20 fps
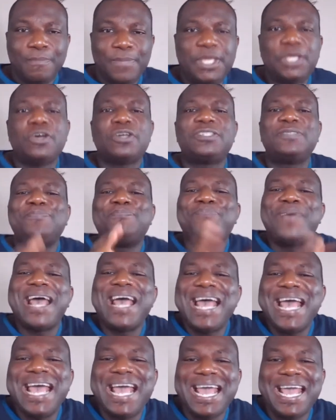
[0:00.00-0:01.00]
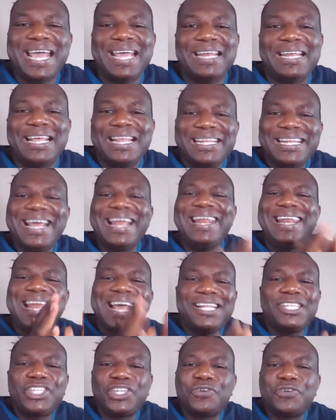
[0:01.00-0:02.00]
Because man, the
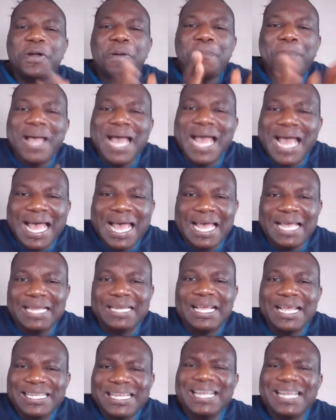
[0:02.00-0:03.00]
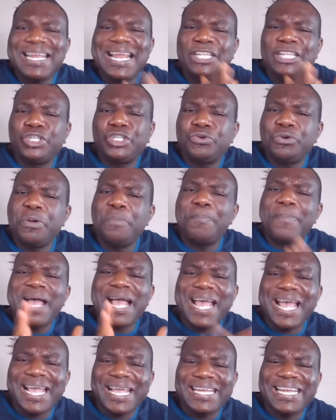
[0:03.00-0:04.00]
natural man, the natural
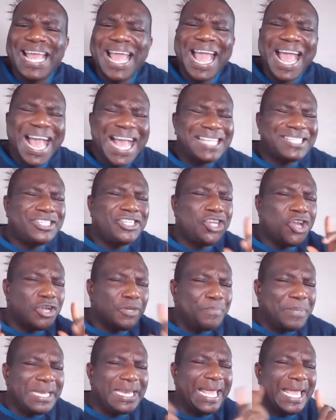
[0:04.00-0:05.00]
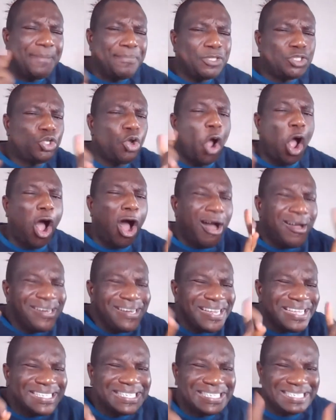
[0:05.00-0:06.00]
mind has not been able to
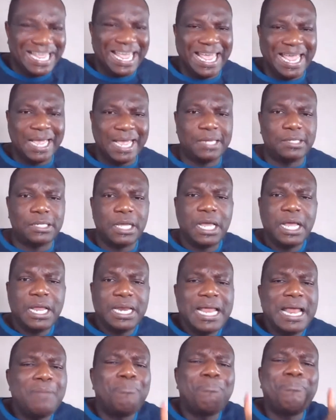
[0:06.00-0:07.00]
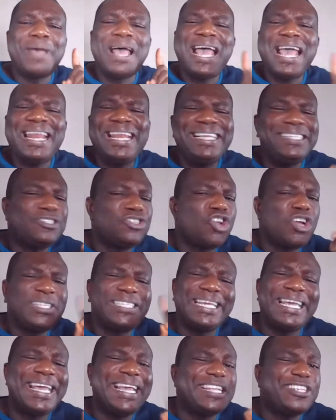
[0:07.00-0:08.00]
understand that man is not
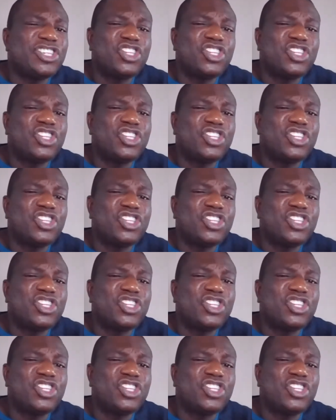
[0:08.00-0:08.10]
a